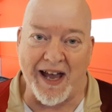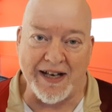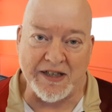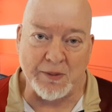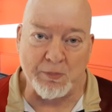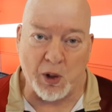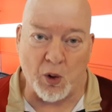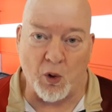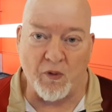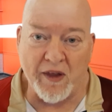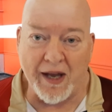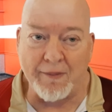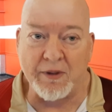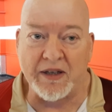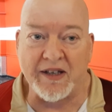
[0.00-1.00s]
got to bowl
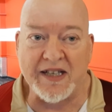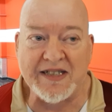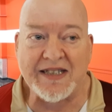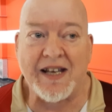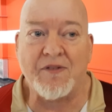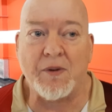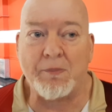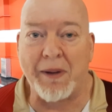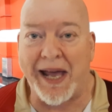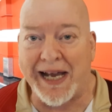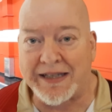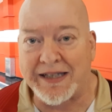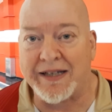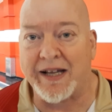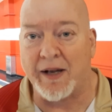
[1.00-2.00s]
them and let's give it
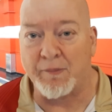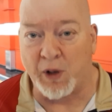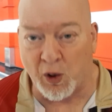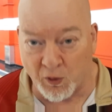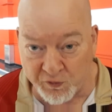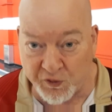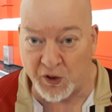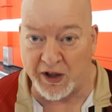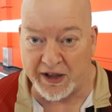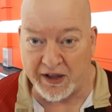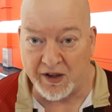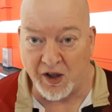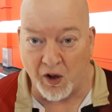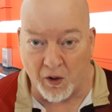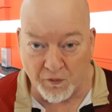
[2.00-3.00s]
back to them,
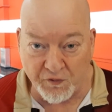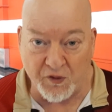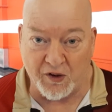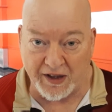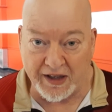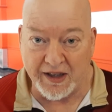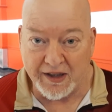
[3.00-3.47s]
hopefully.